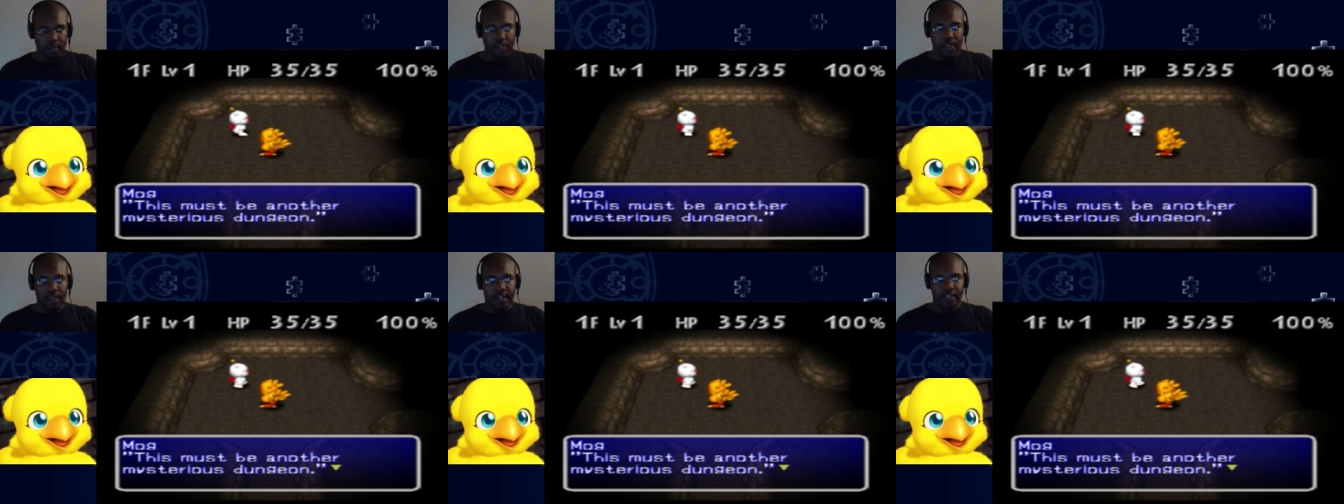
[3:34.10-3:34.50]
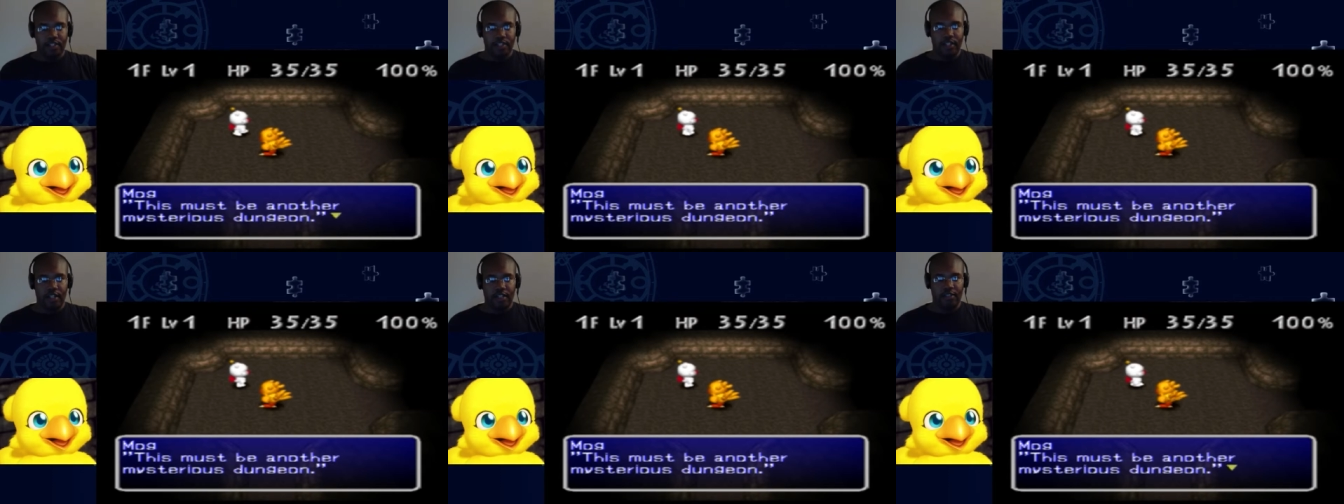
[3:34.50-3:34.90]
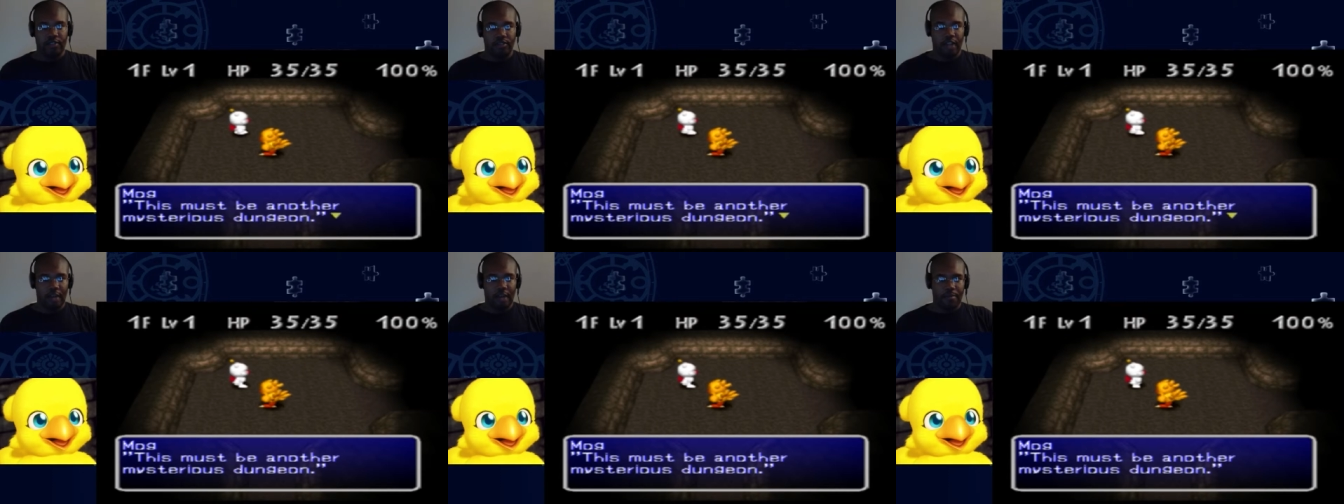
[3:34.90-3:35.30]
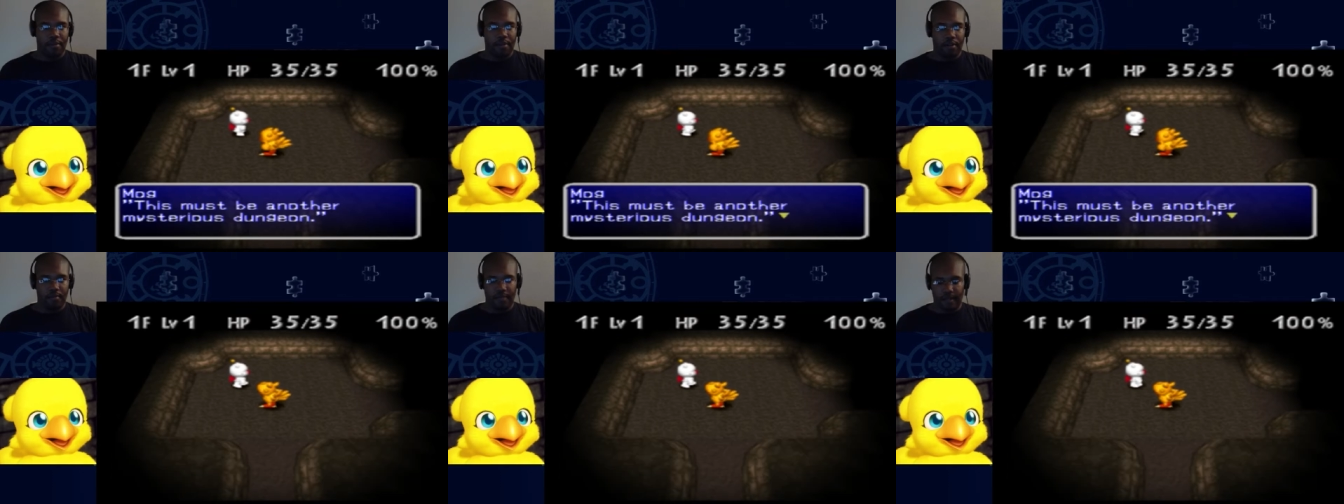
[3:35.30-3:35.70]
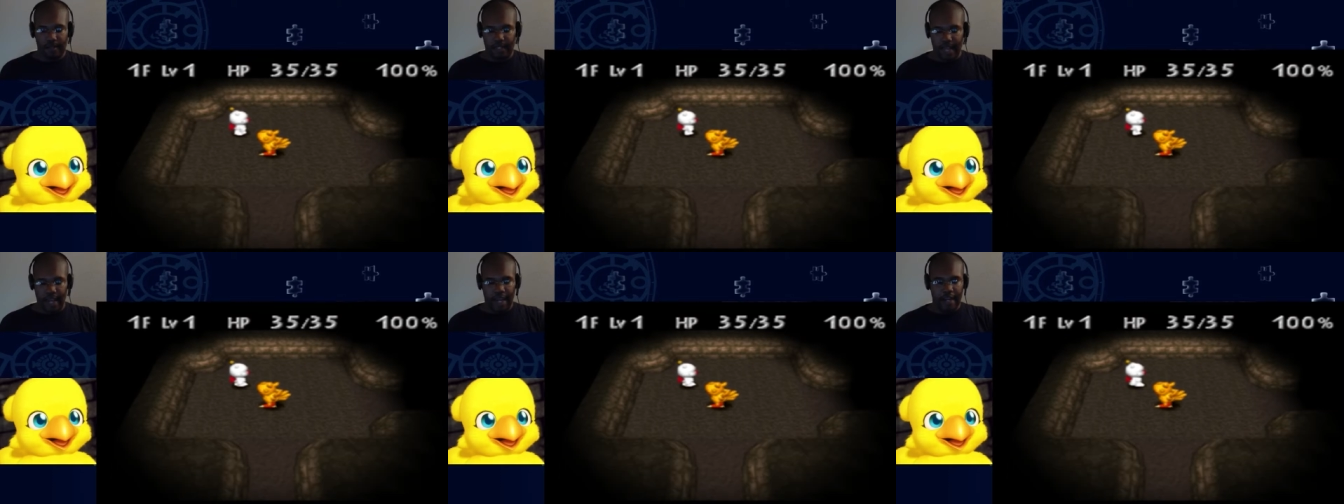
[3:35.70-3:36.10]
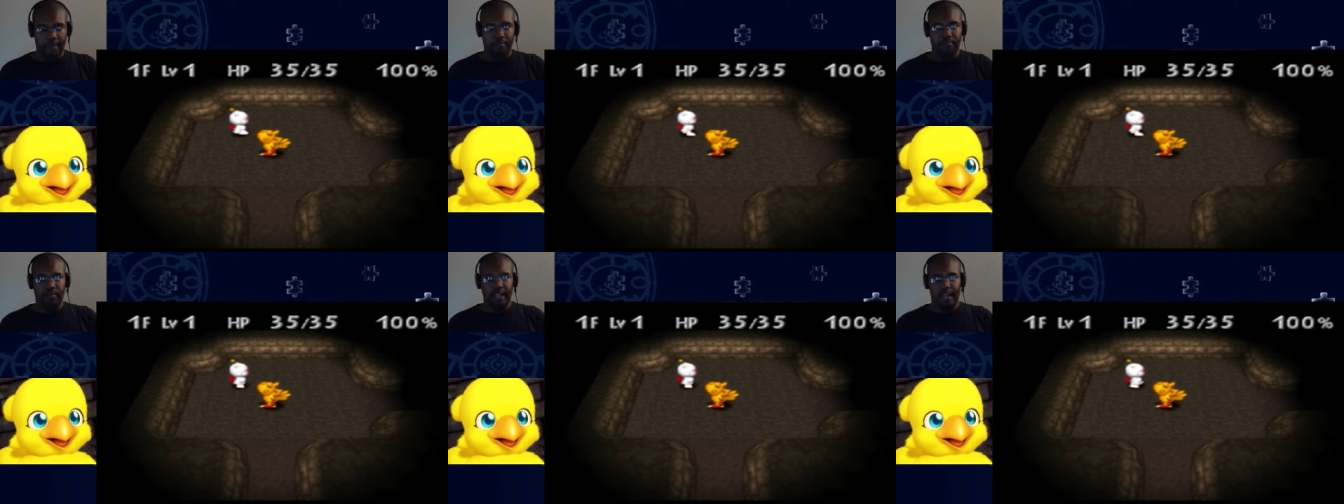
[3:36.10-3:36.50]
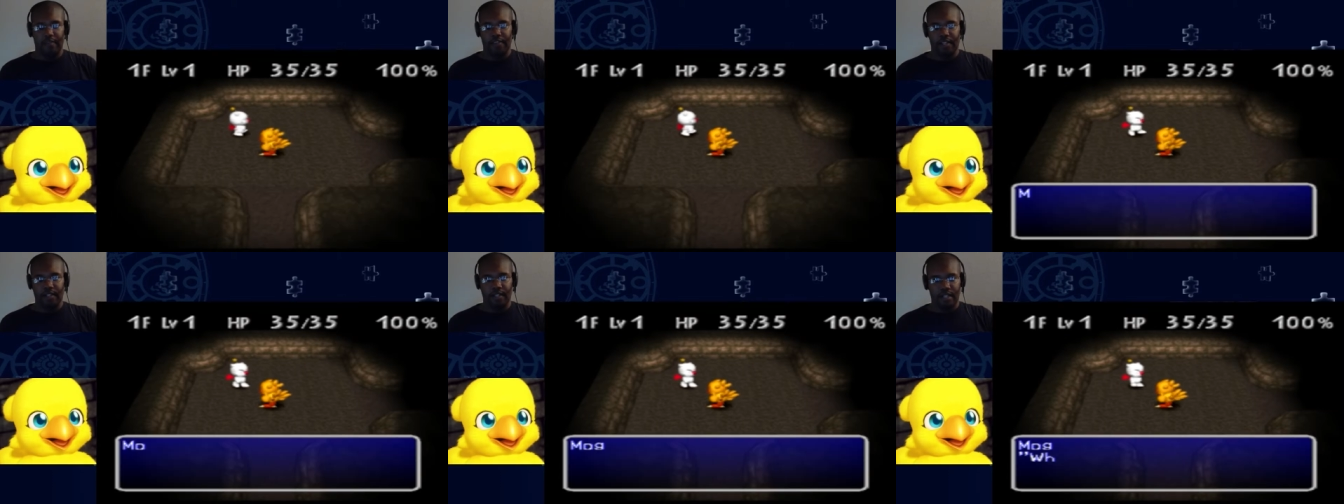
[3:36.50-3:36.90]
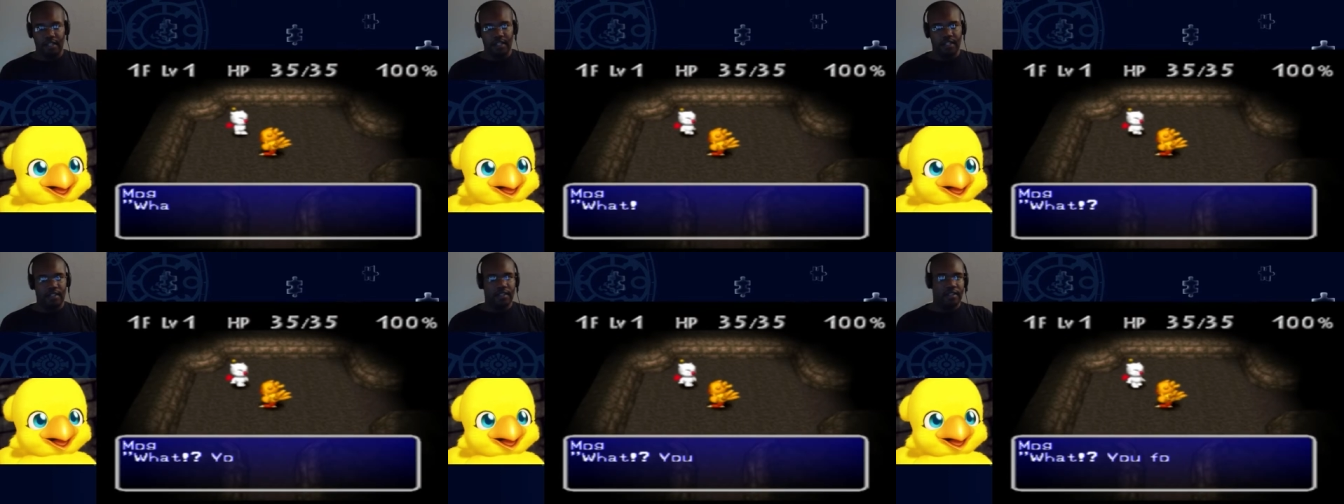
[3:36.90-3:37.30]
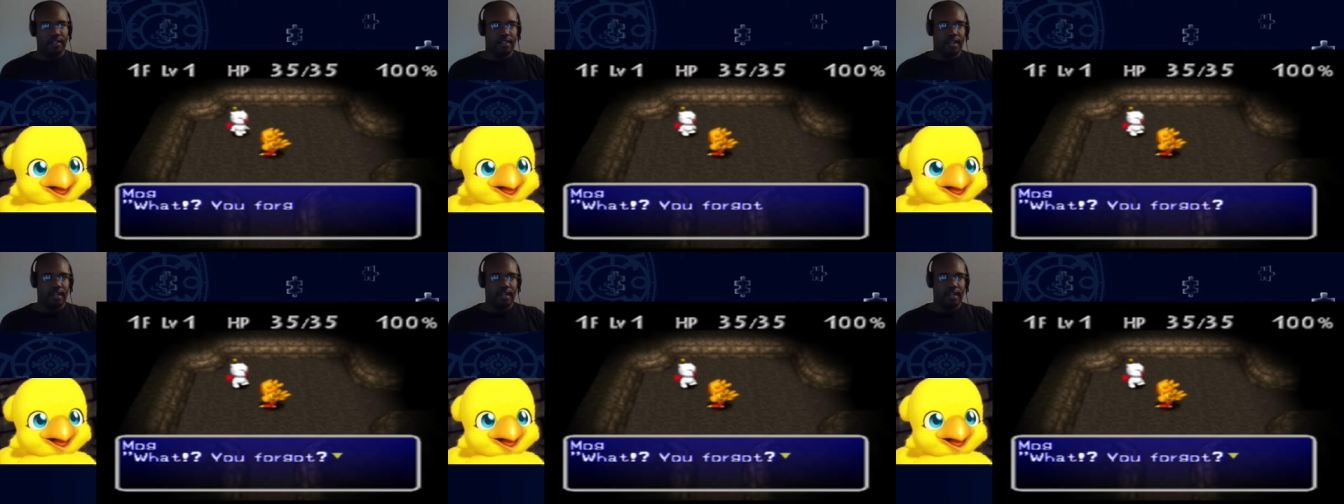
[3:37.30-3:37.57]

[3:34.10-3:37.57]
that's just the type of game that this is.